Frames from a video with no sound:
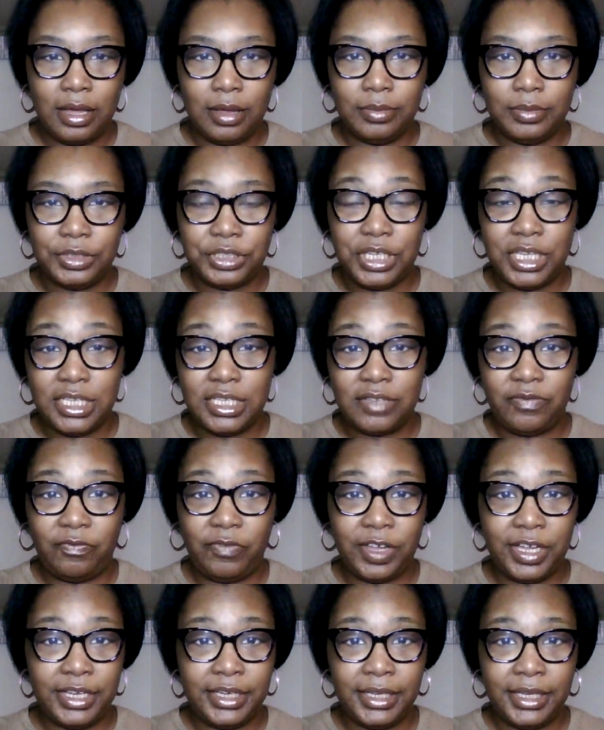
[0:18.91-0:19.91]
She's
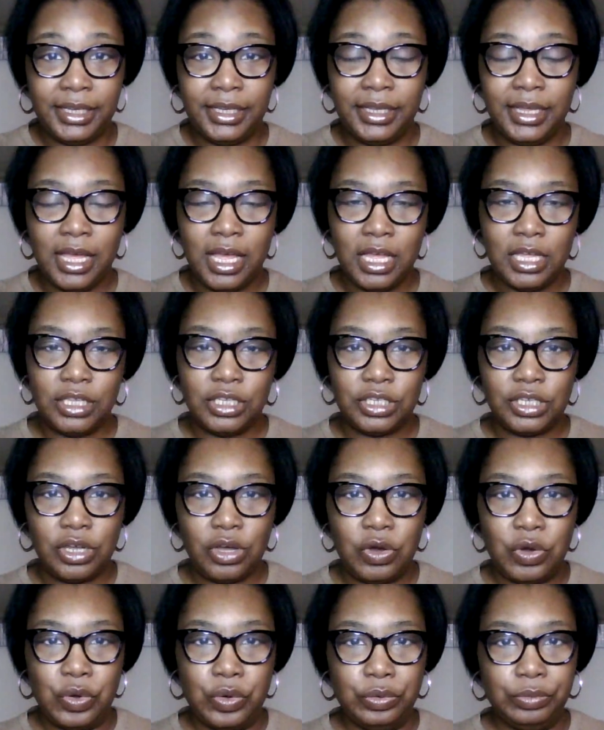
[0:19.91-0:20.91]
funny.
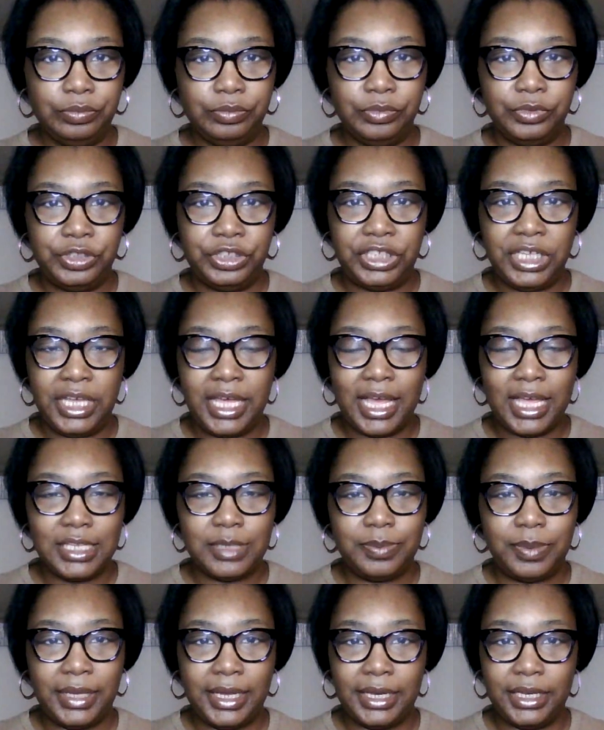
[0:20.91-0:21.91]
So she has
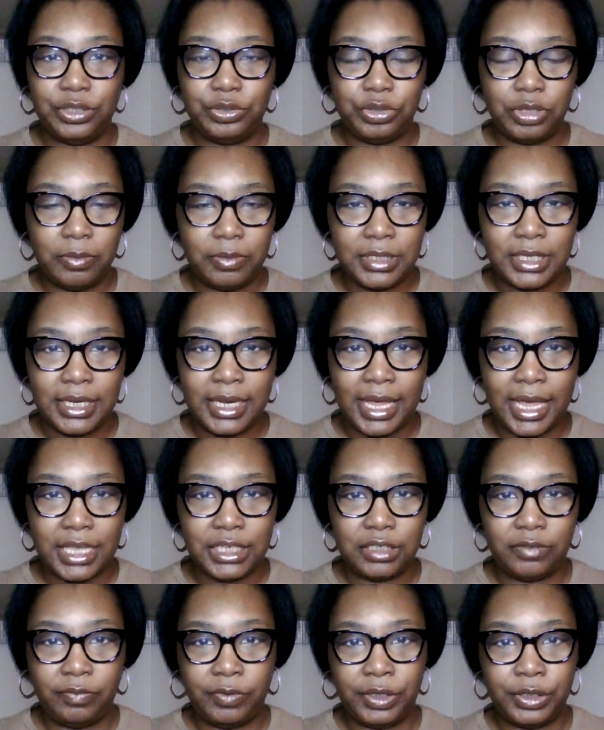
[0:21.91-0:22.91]
planned a trip to
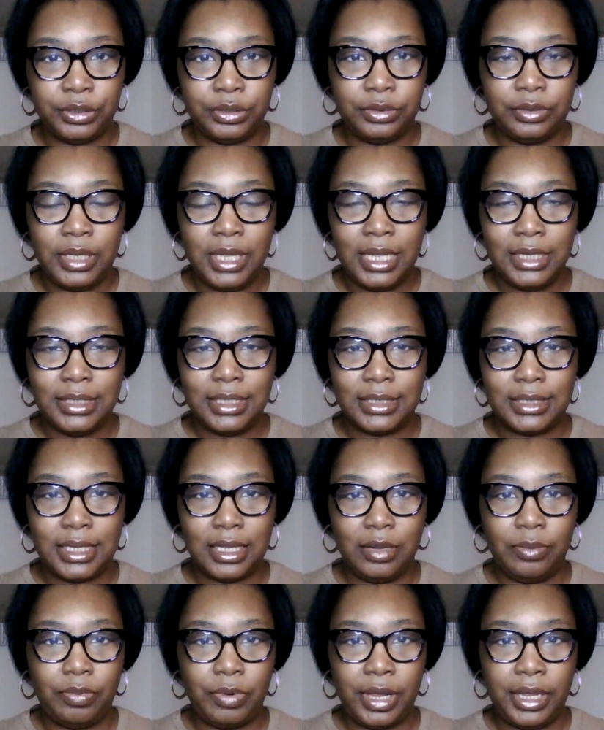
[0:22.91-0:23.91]
Nashville to
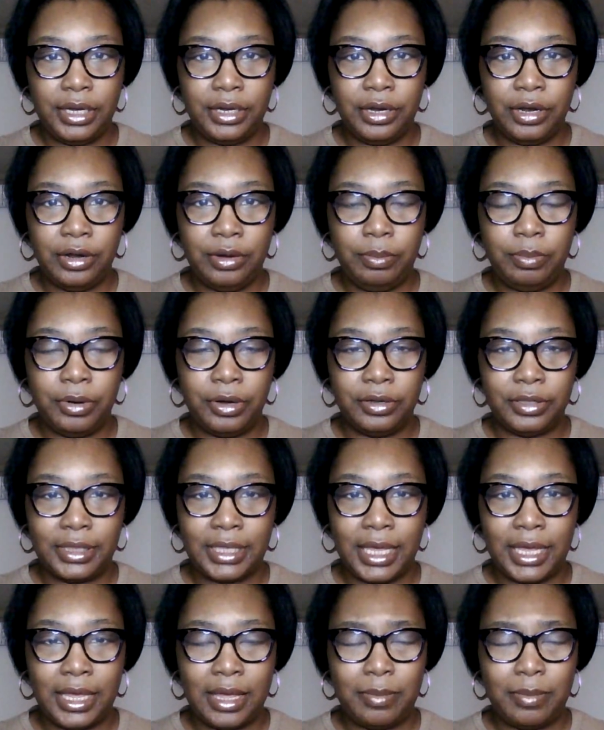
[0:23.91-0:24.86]
celebrate her birthday.